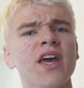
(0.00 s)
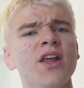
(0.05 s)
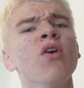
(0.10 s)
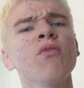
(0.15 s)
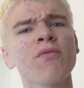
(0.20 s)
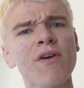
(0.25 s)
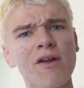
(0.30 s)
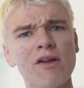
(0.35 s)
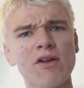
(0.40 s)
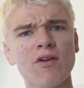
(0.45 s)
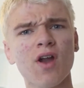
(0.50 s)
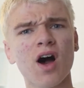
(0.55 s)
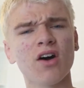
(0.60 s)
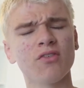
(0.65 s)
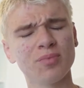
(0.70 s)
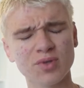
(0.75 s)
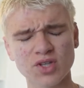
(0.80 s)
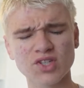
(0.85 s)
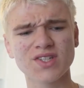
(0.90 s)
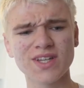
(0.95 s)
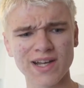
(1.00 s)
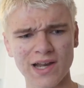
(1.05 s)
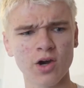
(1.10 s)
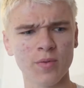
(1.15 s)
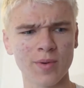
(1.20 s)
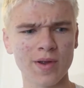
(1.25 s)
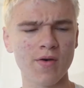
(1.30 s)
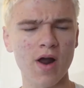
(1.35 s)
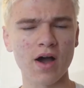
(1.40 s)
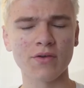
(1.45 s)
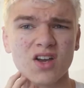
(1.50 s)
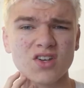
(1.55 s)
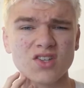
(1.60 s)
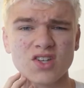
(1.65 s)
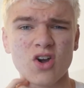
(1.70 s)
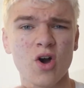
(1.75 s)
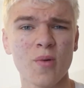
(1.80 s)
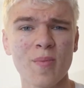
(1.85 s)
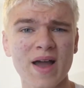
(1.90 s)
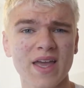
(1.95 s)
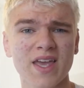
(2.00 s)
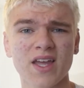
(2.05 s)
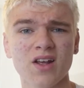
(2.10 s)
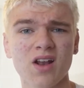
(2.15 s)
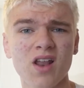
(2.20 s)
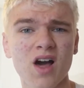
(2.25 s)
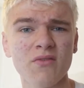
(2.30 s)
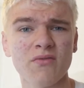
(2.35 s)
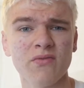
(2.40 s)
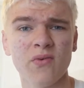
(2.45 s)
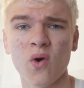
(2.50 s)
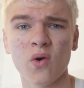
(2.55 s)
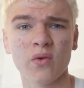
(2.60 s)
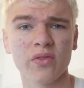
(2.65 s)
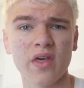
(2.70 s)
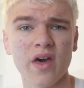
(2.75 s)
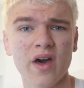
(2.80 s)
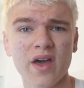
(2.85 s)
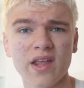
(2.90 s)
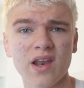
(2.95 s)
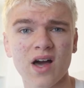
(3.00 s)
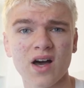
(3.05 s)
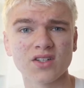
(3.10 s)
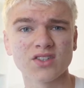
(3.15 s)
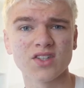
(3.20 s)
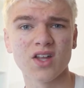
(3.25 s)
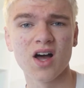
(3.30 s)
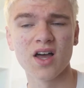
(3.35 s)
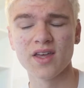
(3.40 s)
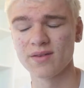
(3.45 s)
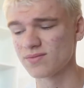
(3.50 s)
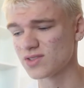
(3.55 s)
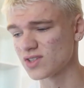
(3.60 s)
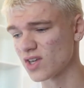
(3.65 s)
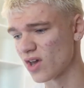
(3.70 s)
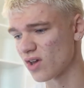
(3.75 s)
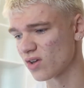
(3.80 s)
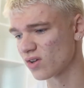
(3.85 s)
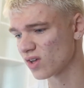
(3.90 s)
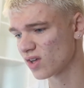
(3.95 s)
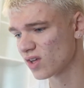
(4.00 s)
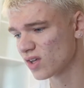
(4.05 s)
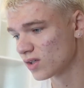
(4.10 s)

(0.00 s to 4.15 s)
Not very rough, but just a little bit rough because I got back in at like 4.30 last night, so